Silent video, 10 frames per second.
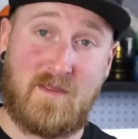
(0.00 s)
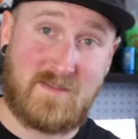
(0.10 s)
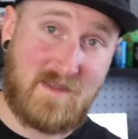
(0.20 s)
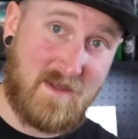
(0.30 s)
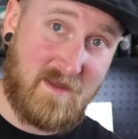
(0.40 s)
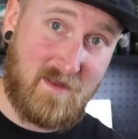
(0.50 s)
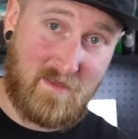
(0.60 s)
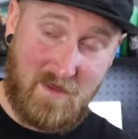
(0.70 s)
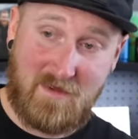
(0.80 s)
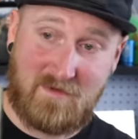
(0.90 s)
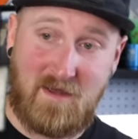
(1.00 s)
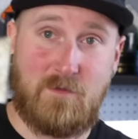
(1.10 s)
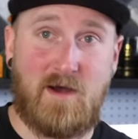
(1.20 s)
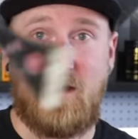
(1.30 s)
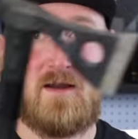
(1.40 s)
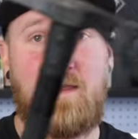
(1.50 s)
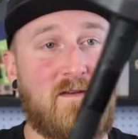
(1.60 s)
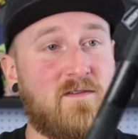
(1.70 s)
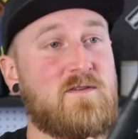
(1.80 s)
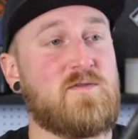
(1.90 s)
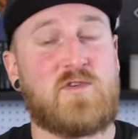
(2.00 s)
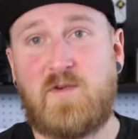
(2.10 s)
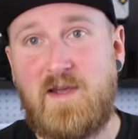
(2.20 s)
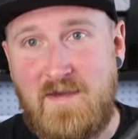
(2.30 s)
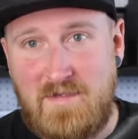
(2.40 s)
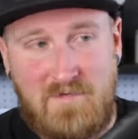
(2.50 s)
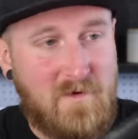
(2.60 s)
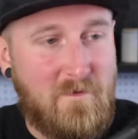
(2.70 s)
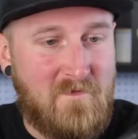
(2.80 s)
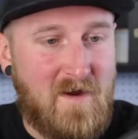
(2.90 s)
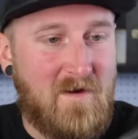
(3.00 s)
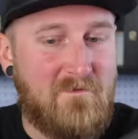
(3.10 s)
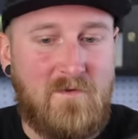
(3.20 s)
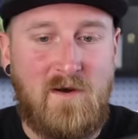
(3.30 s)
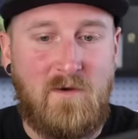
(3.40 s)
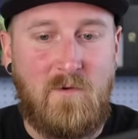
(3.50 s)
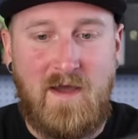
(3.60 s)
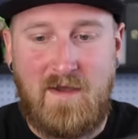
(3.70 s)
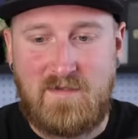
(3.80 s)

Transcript: this thing like a tomahawk into trees from very far away.